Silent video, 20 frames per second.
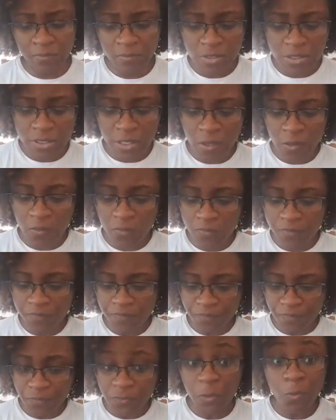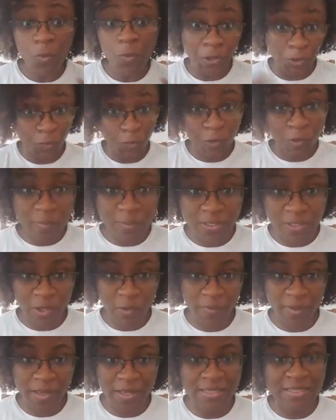So what you will be
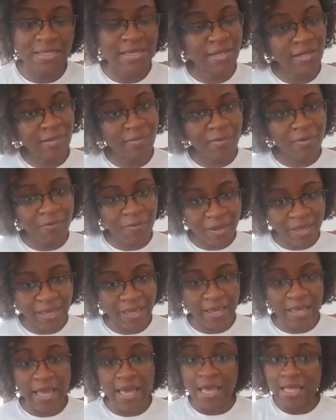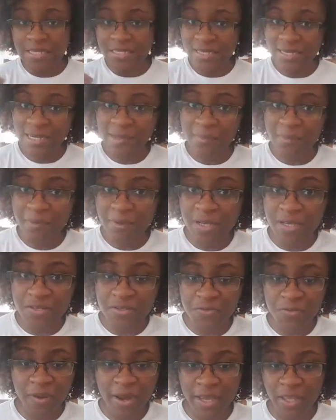scoping out. Tina Marie. Tina Marie
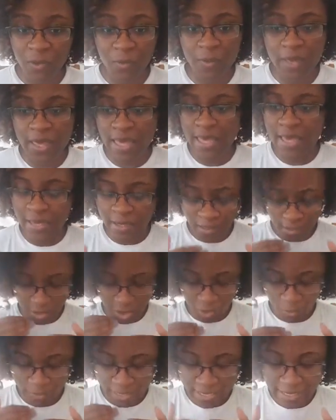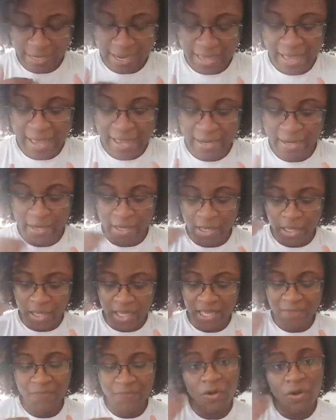is right. You cannot,
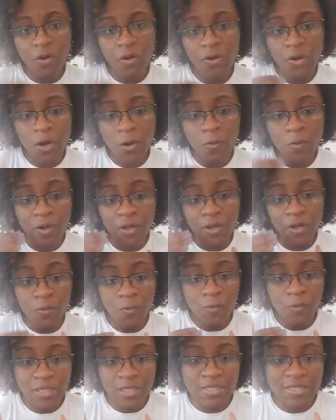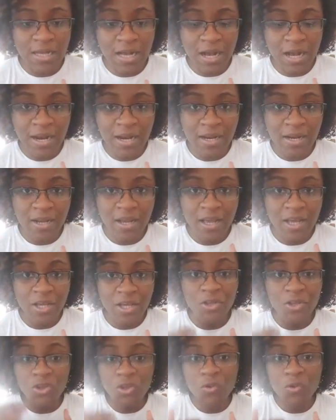if you don't know what your wins are,
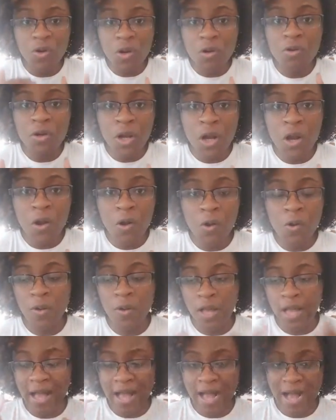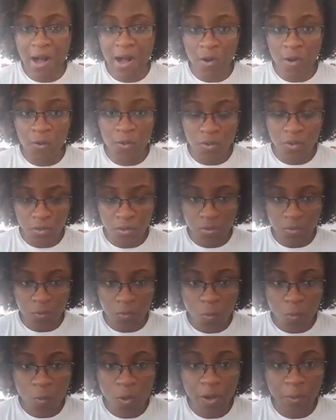you don't know
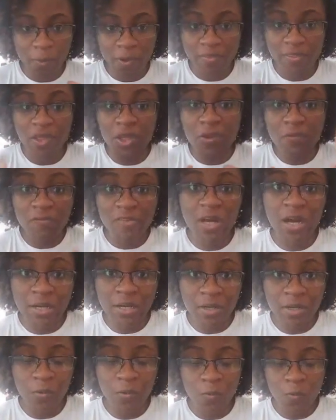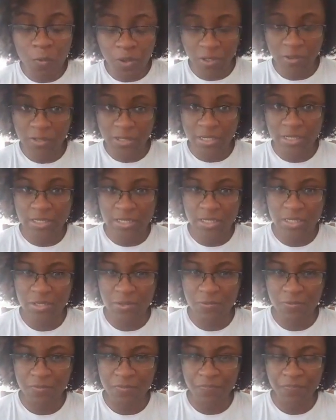whether you've done what you need to
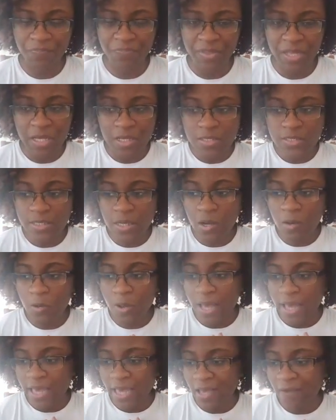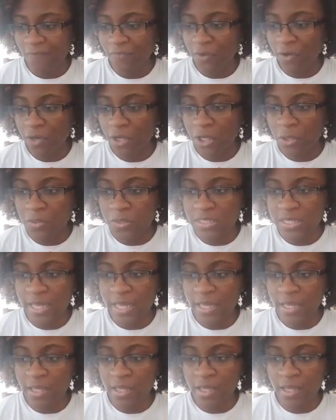do. So if you're
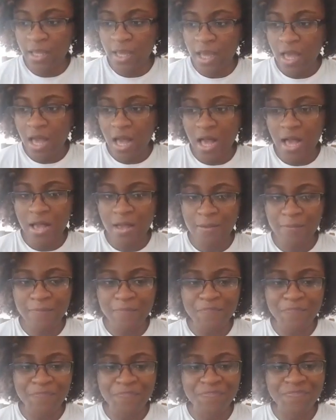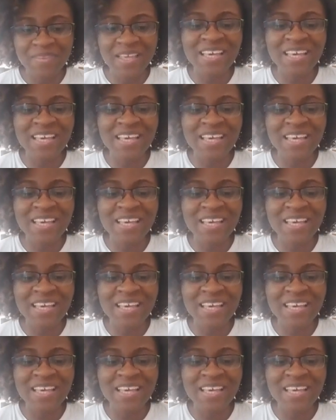using, Samsy,